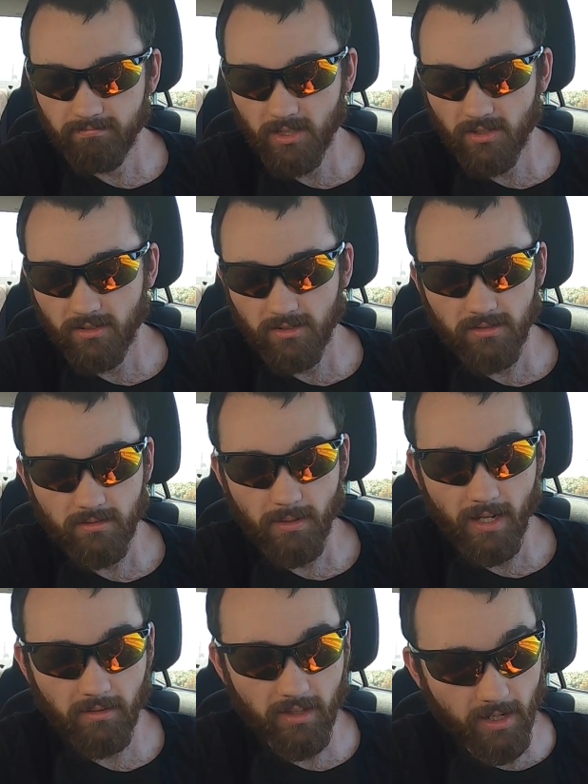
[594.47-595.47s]
It's just,
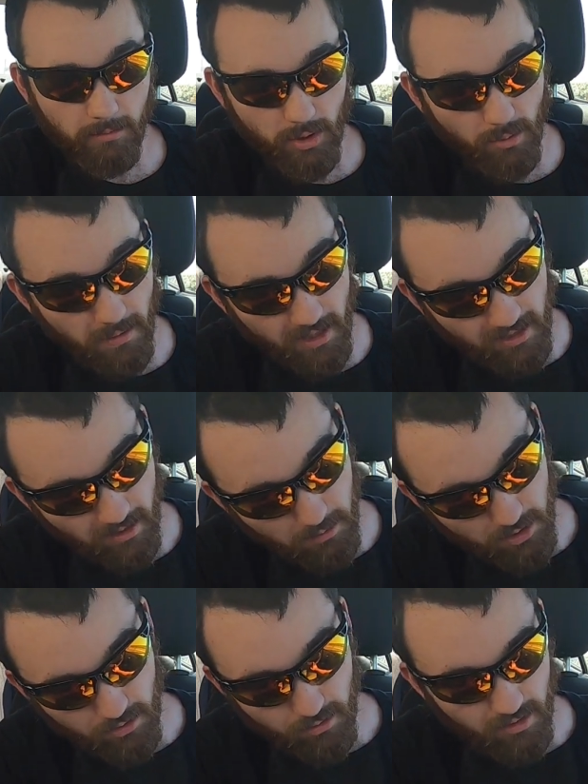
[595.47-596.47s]
yeah, I think I'm too picky. I'm
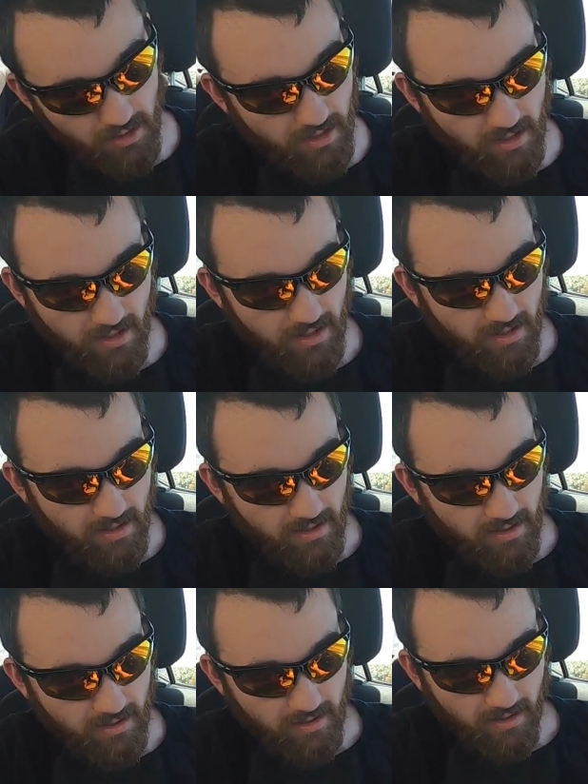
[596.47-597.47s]
too,
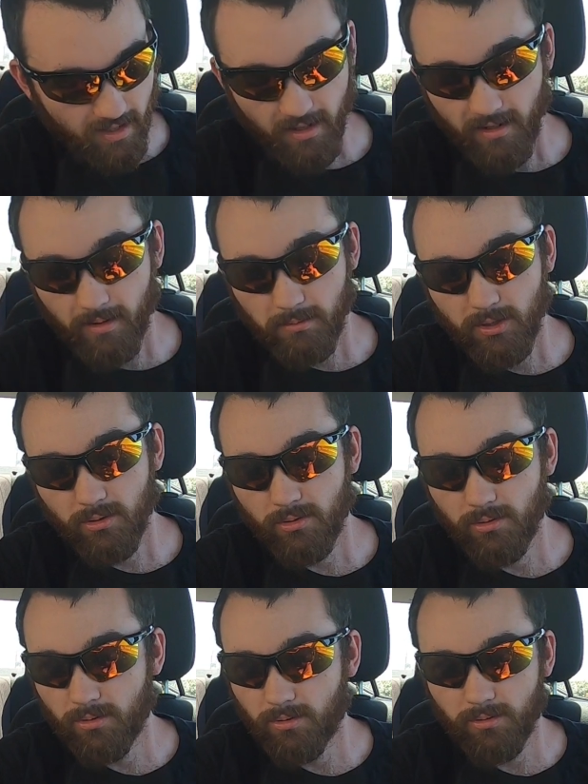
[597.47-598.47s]
I don't know, I'm
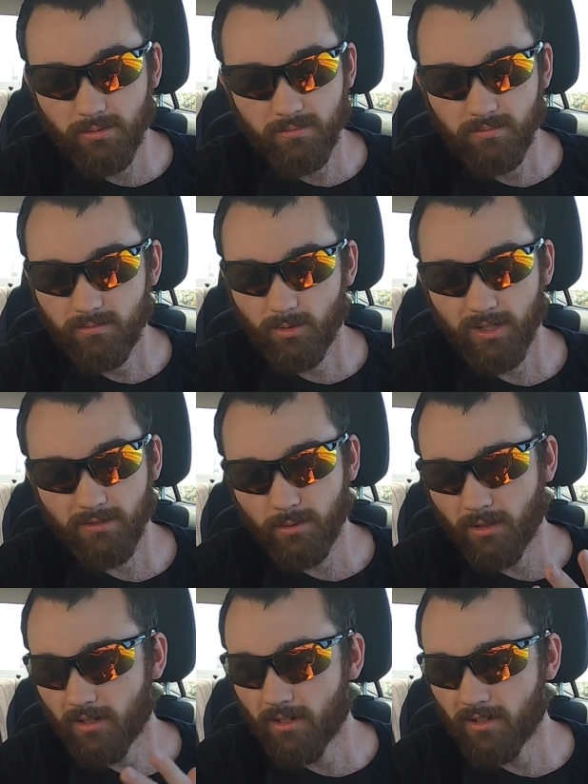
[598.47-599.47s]
too whatever
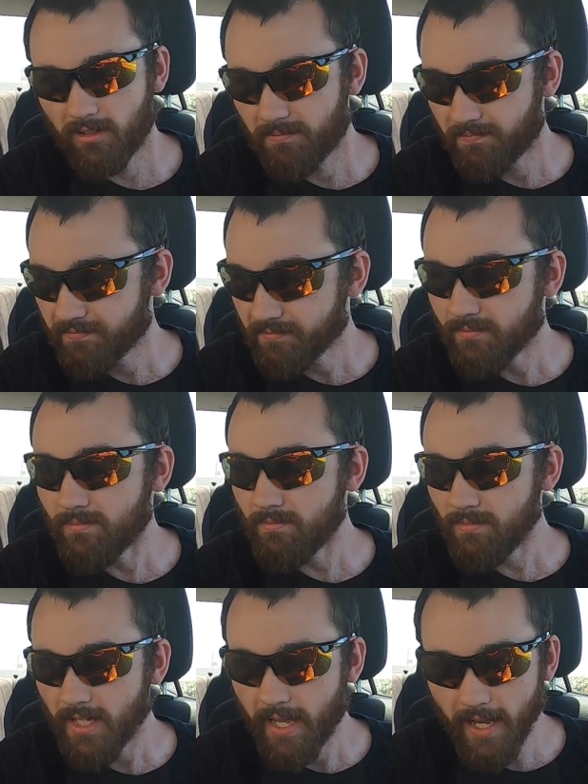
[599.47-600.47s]
you want to call it.
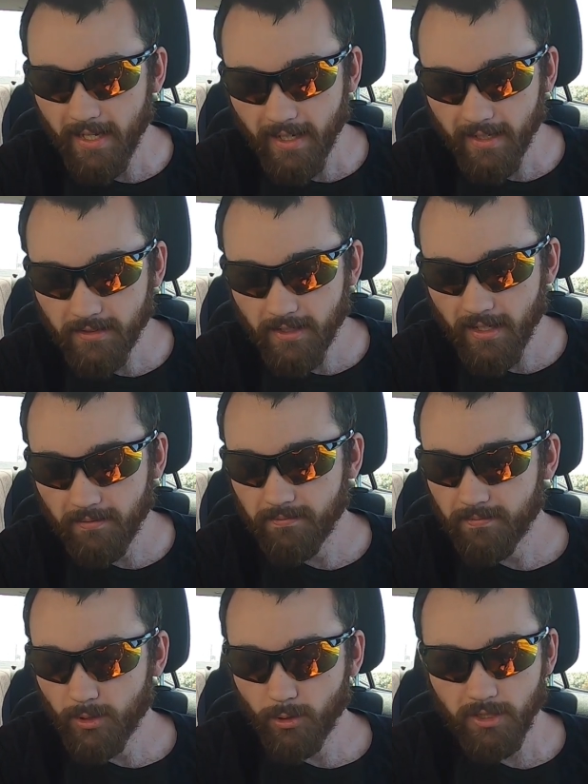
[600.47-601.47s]
eight out of
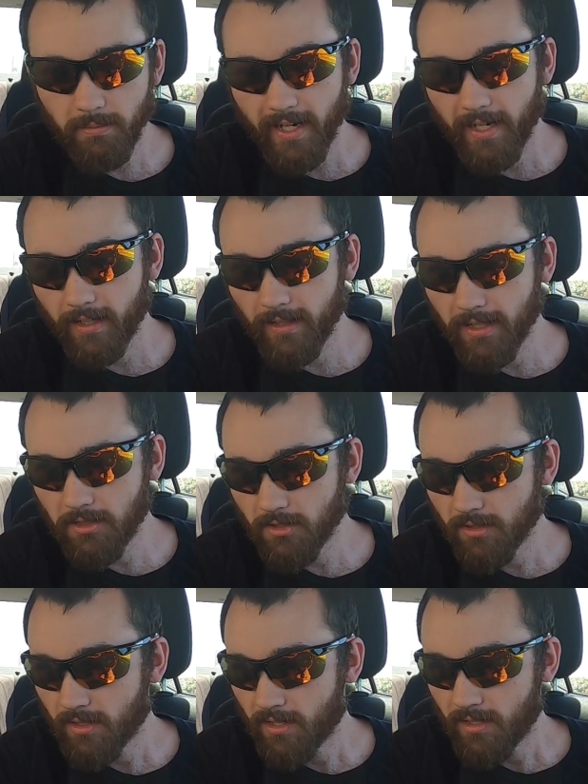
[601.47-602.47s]
ten. Told you my
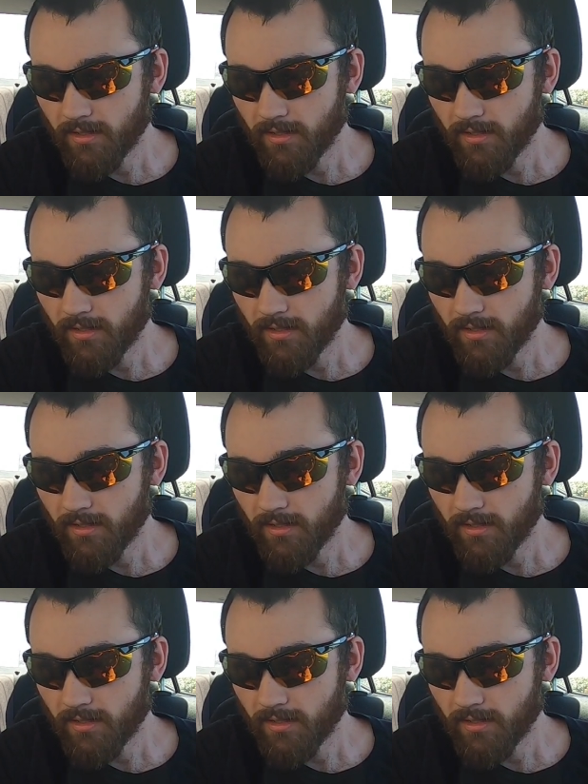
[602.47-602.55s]
highlights.